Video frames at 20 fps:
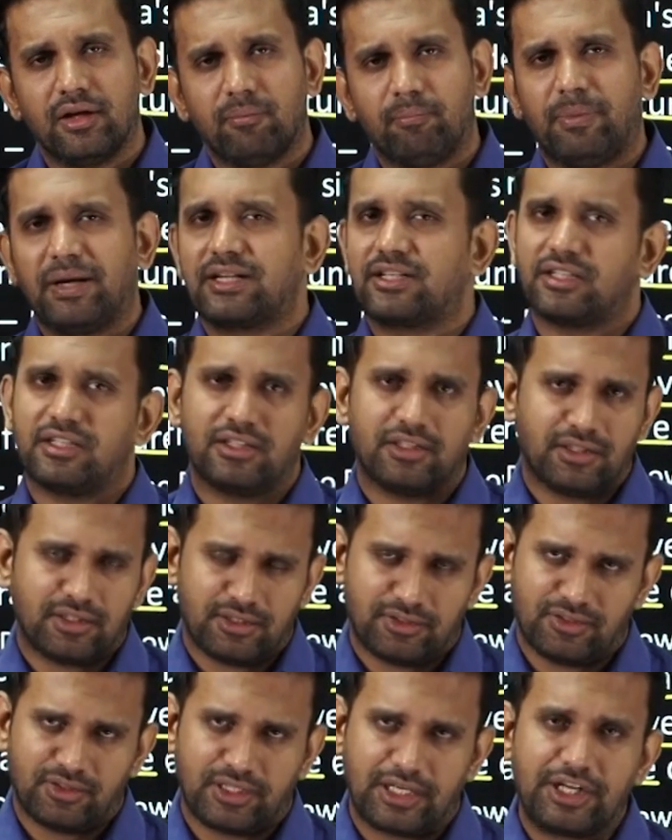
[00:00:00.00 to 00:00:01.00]
But
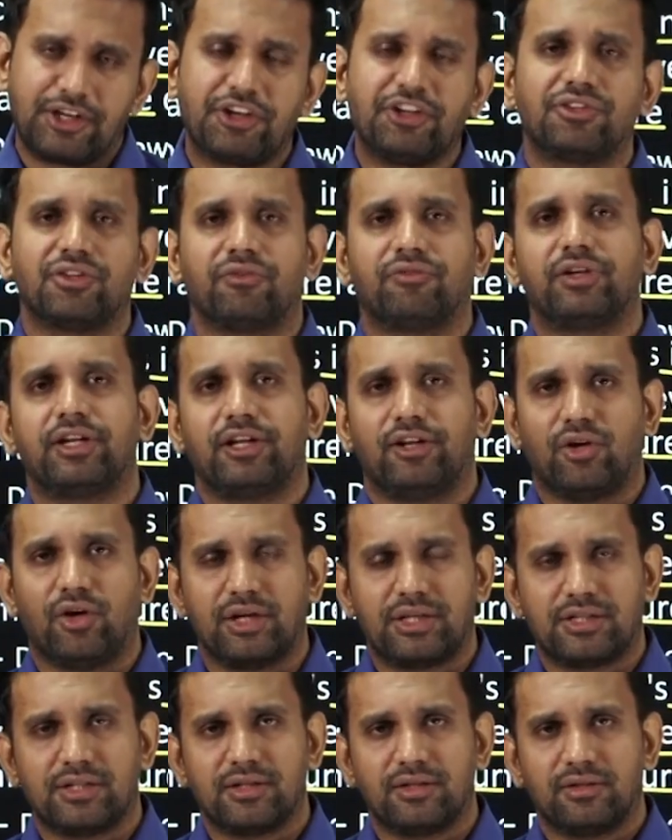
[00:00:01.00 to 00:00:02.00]
country suffered a
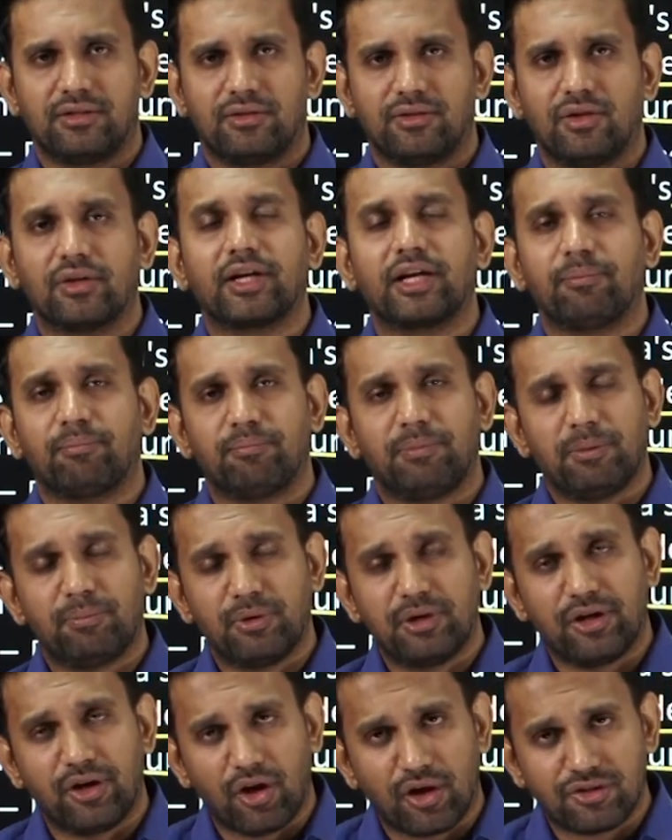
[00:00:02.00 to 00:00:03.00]
lot. Okay,
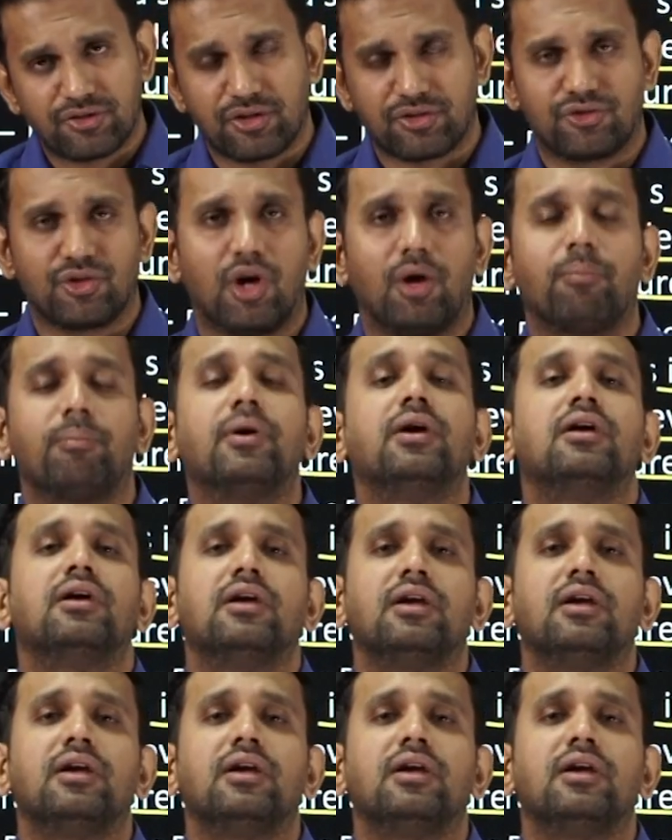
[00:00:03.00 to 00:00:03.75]
people lost their job.